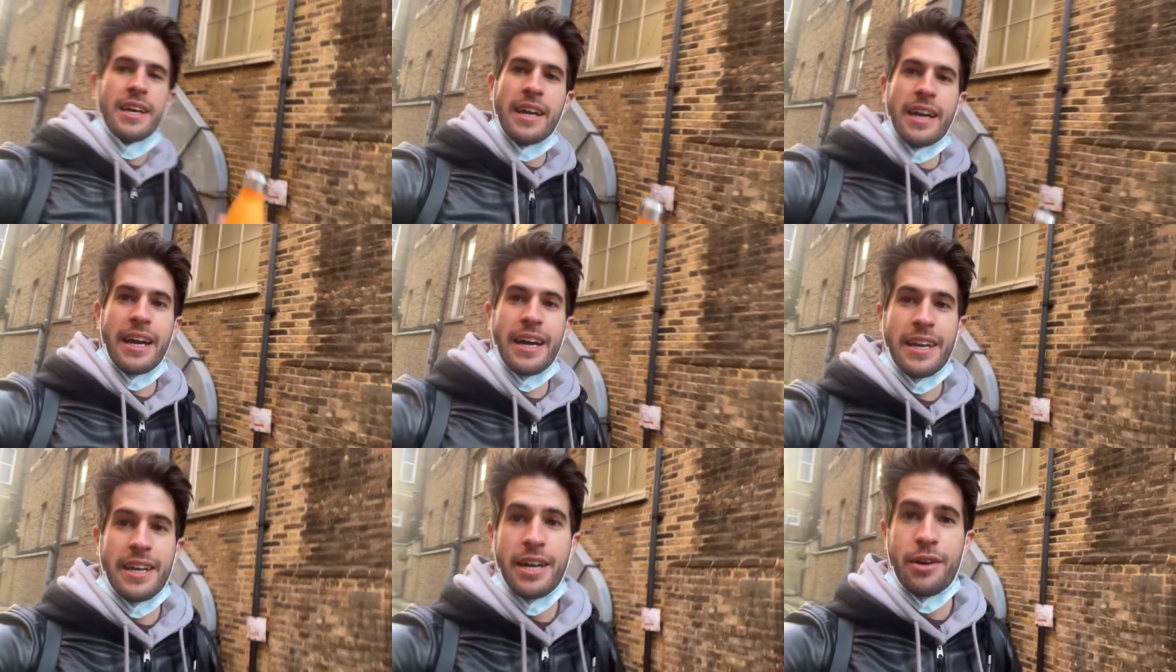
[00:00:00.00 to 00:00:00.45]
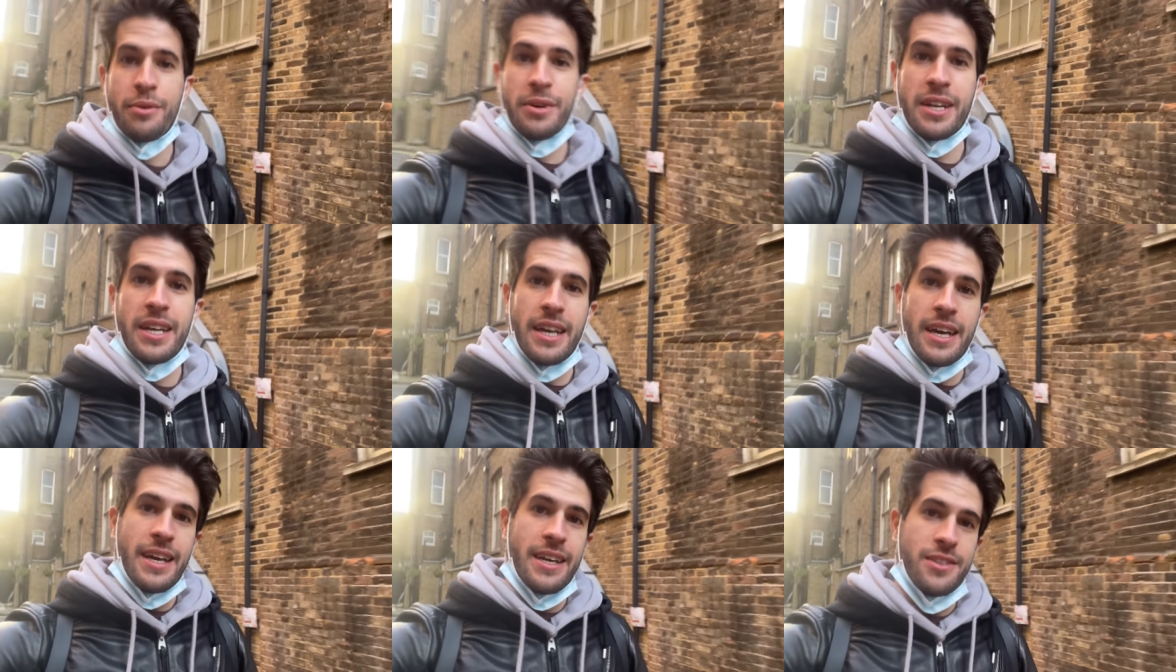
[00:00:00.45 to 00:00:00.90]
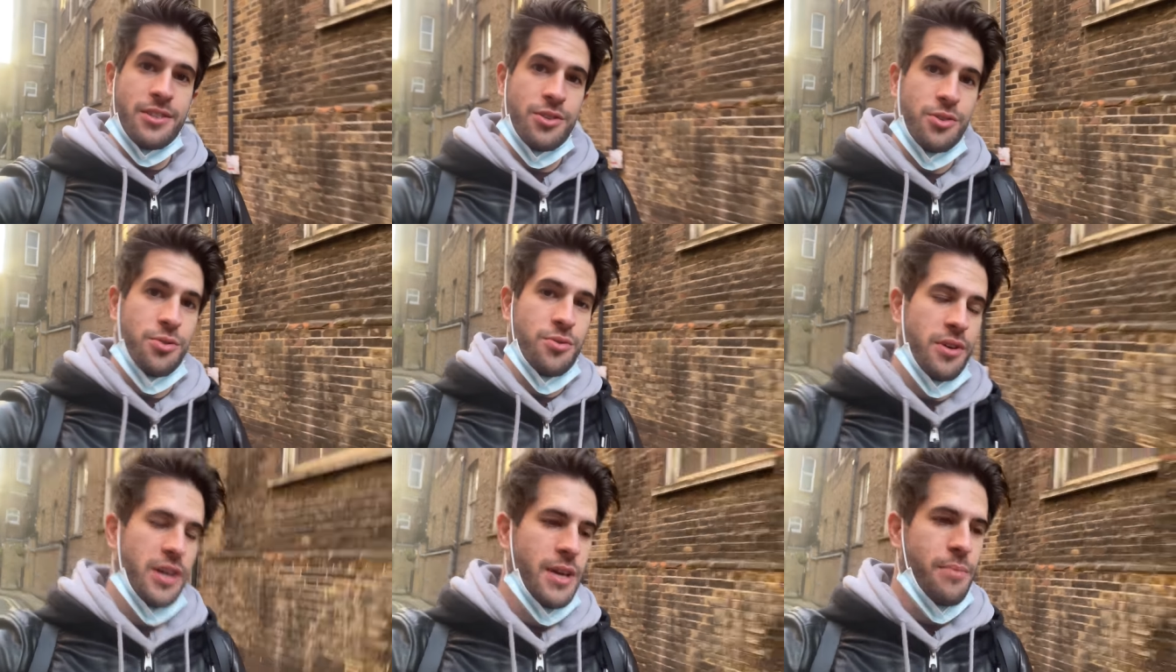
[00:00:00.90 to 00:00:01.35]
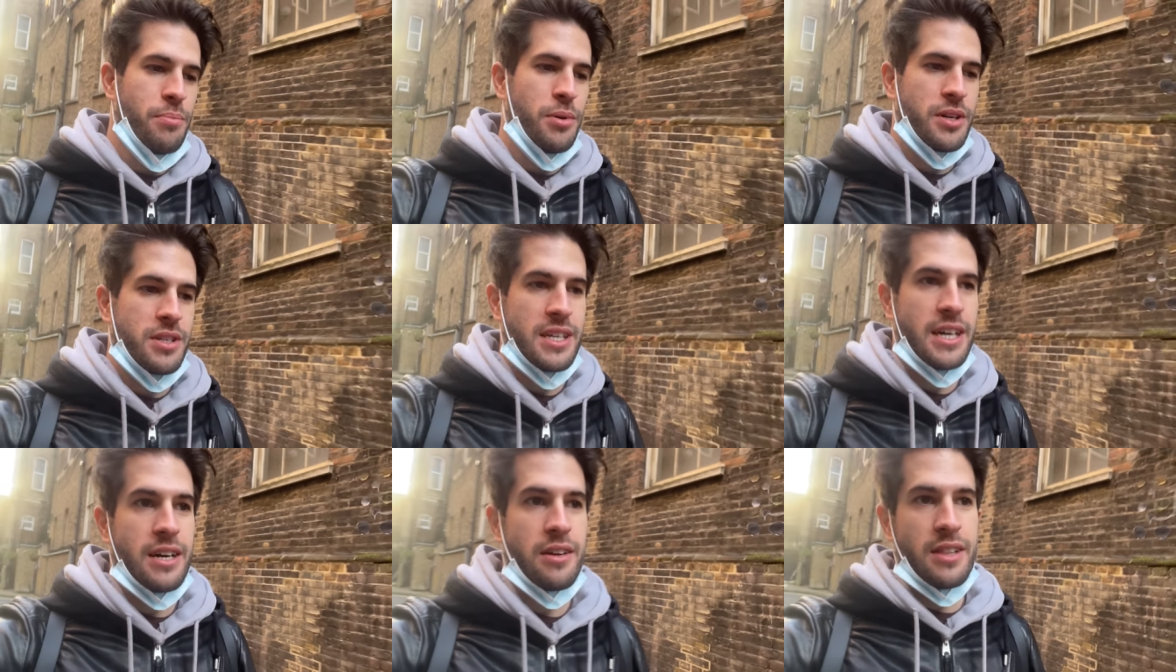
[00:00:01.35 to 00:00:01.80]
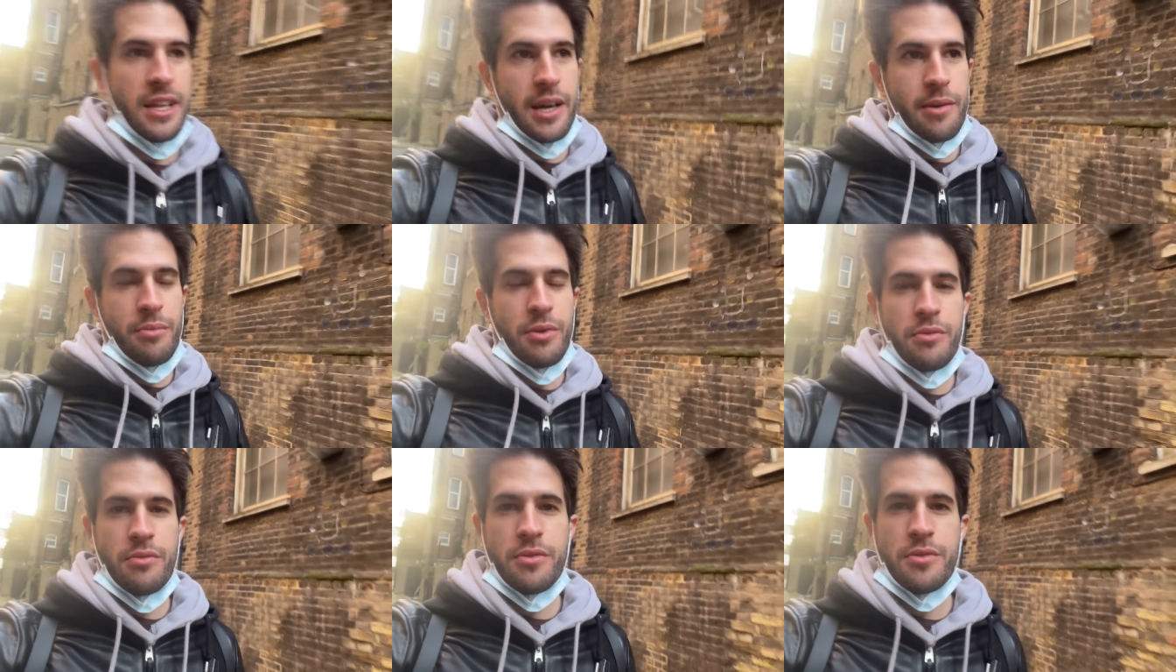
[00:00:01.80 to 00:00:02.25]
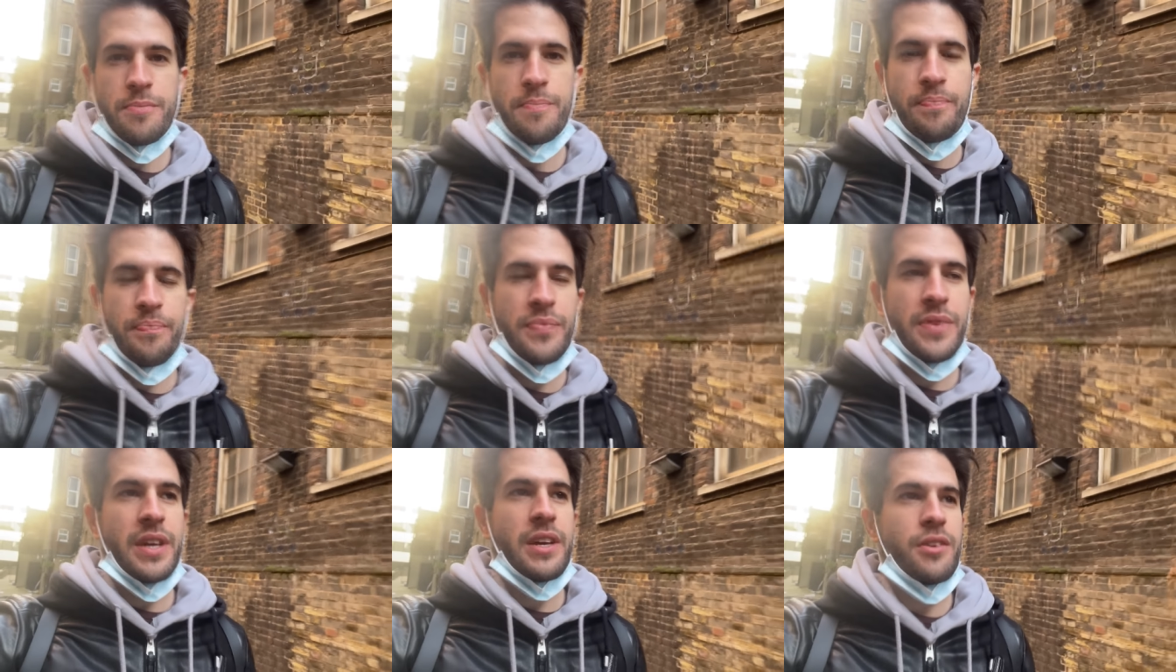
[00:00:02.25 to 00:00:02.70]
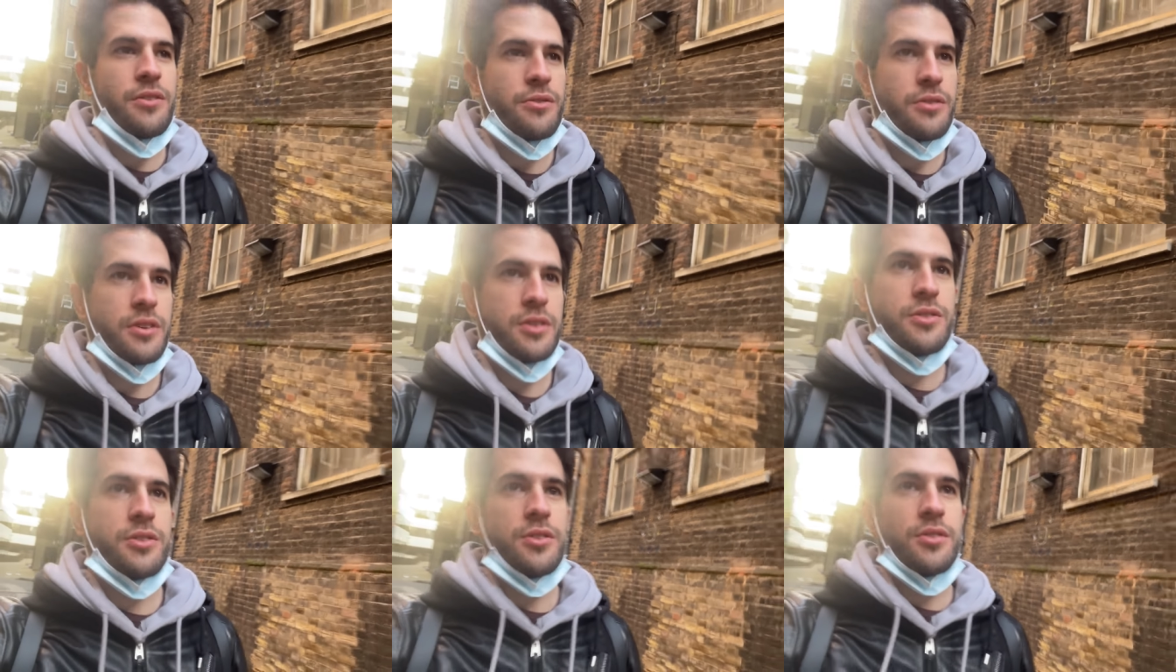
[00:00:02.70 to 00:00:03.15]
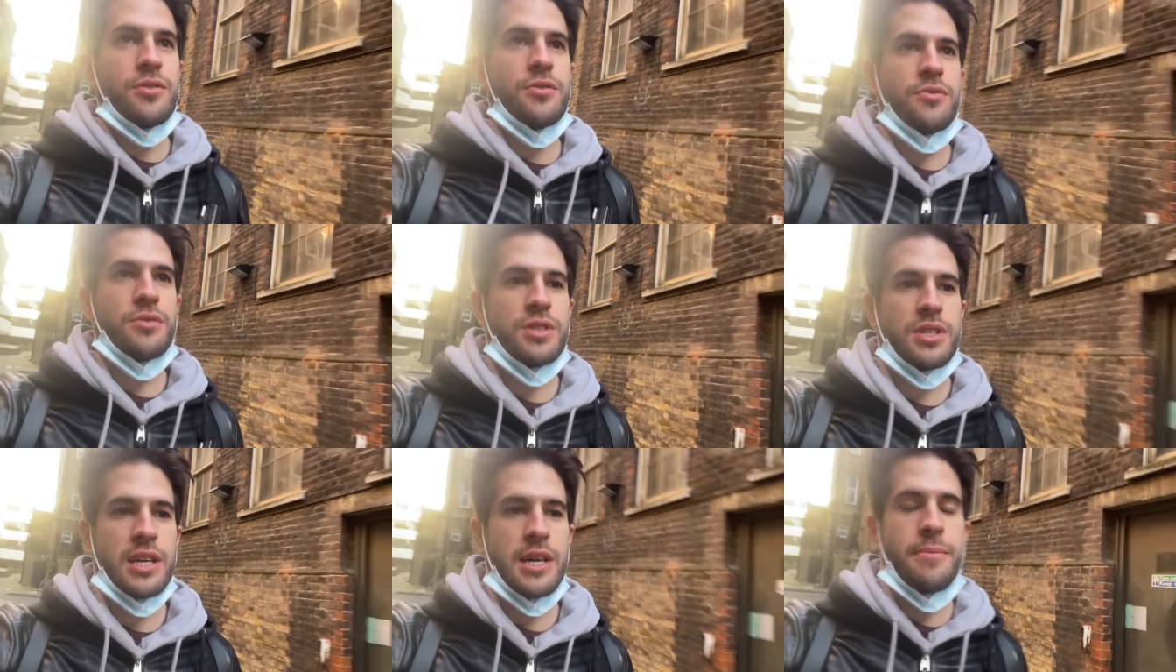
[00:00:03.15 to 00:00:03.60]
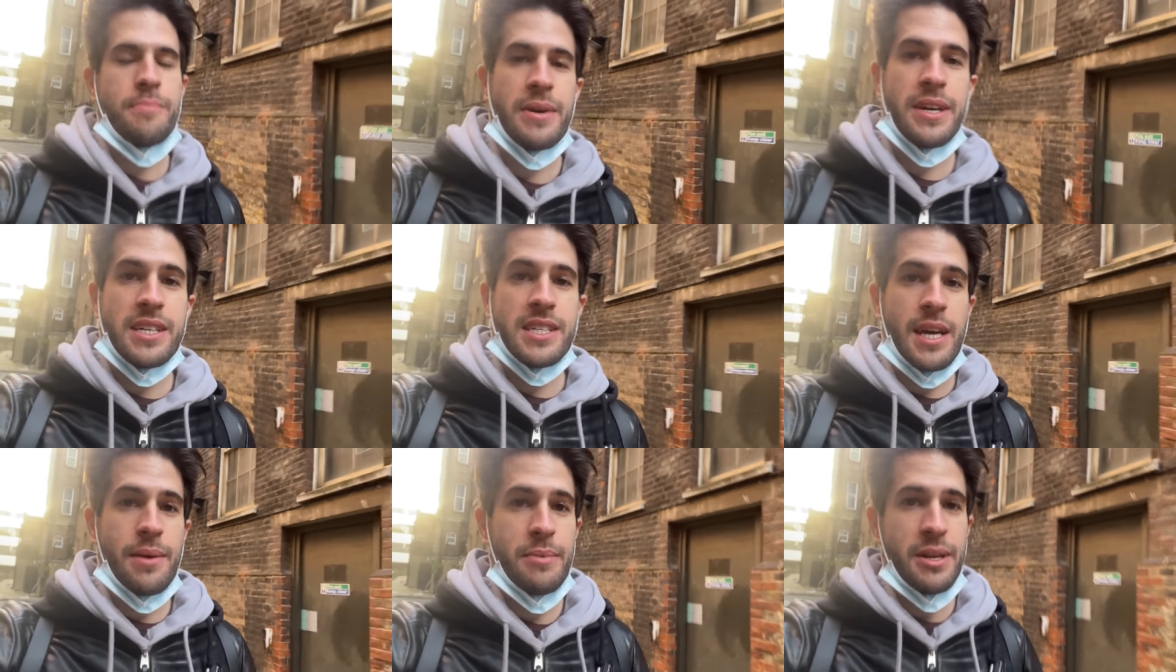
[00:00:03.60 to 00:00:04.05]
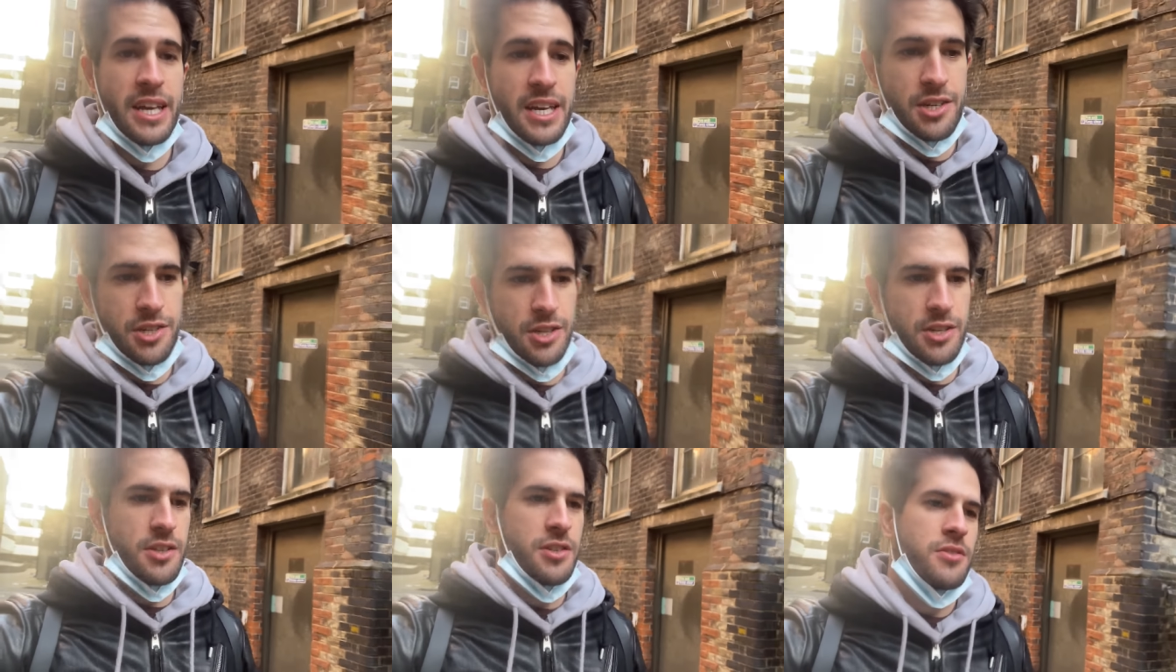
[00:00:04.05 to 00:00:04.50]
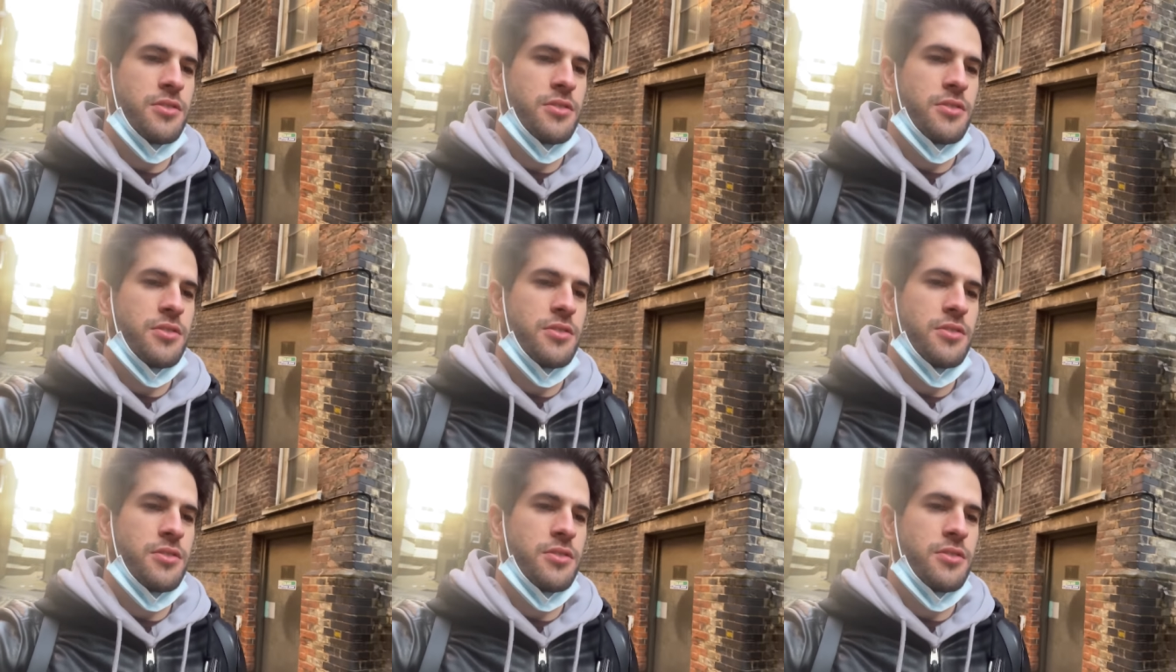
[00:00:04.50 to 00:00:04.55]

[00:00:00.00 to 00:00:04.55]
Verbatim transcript: and now we're gonna head to a booked out library room in order to do some examinations,